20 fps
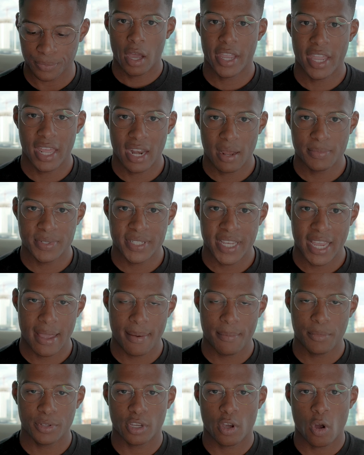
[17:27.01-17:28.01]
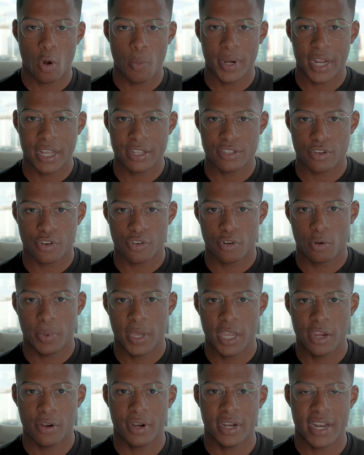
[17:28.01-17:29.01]
Again, I'm Sam with the Coleman Dancer Group
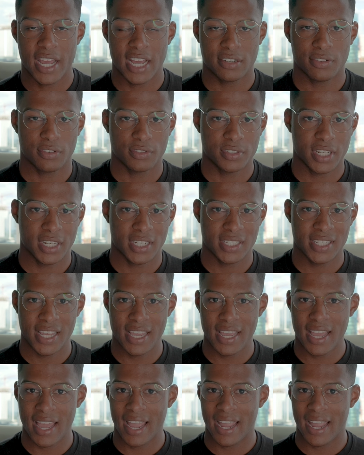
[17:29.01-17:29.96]
here in Nashville, Tennessee,